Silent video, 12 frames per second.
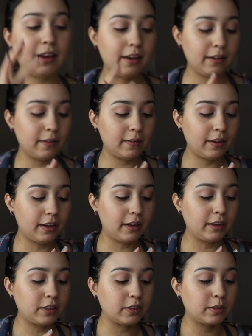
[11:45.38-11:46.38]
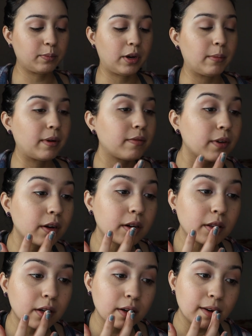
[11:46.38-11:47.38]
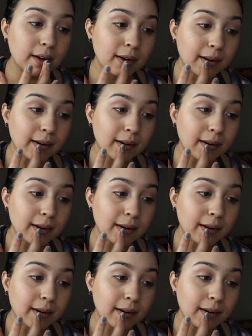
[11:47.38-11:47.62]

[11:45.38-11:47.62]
that. And I just pop my finger in there.